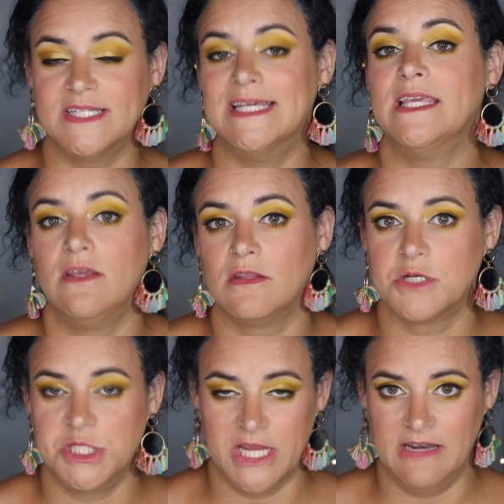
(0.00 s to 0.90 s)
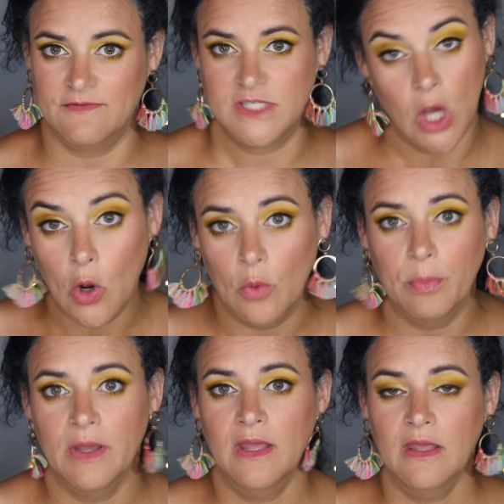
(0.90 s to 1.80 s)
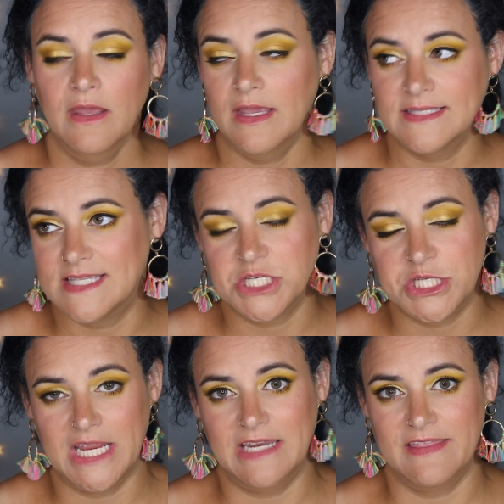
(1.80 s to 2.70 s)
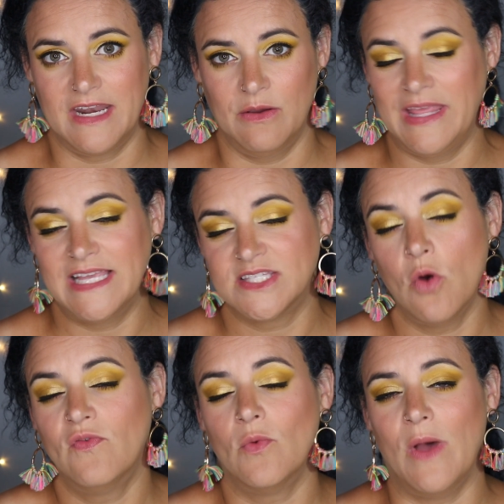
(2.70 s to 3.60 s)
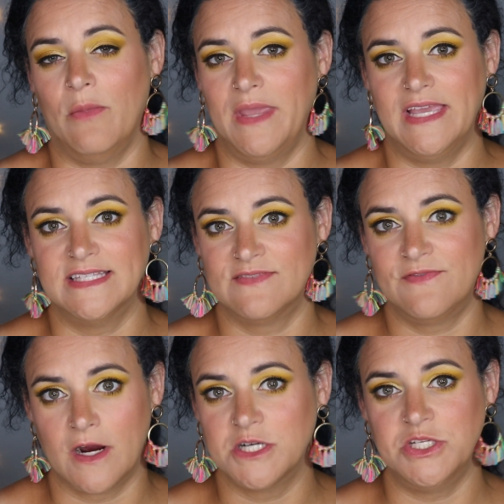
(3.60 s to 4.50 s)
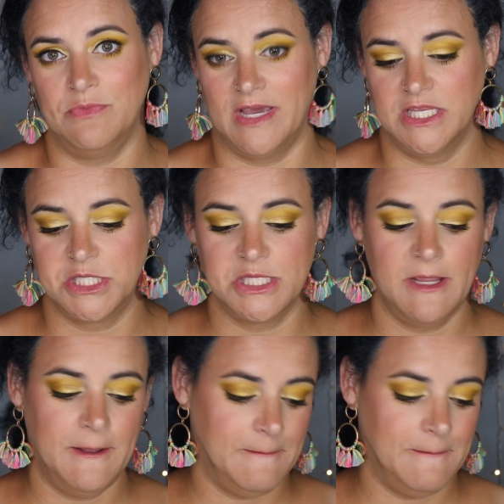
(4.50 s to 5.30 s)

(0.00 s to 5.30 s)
particular shade of taupe is the shade that I, like it's overwhelming, it's far too much.